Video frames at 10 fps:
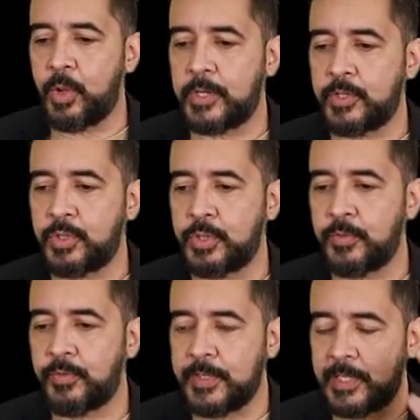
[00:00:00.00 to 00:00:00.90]
order to
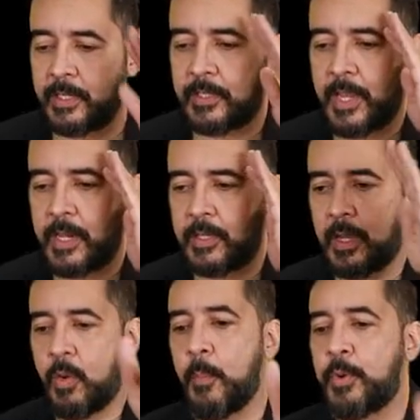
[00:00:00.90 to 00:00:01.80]
facilitate the
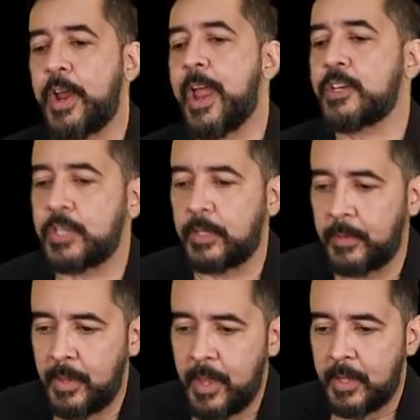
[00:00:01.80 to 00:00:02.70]
comprehension.